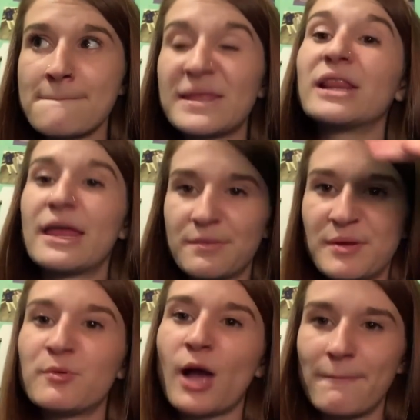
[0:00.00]
They let the
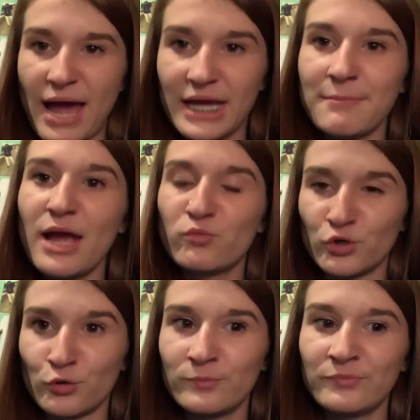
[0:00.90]
people come back in my
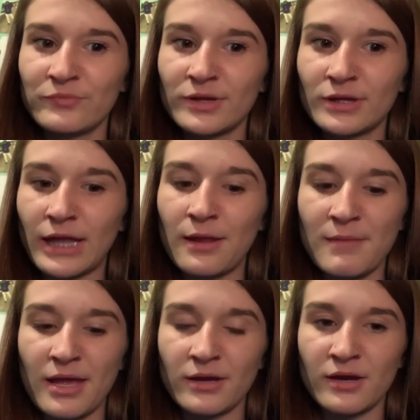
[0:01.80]
room. They let
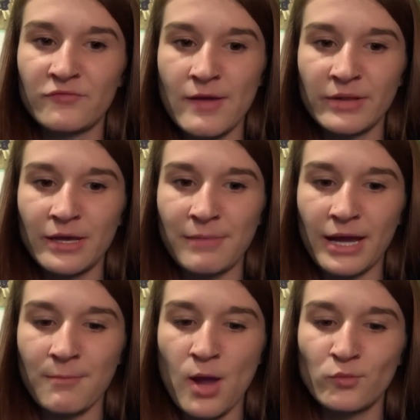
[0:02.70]
my family come back
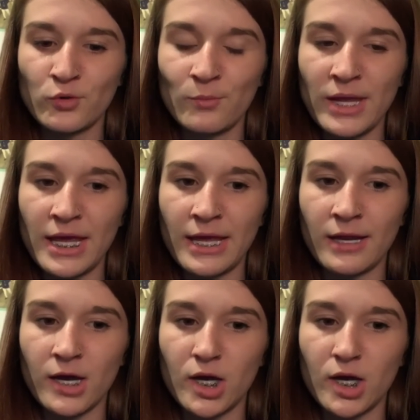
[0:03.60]
in my room, and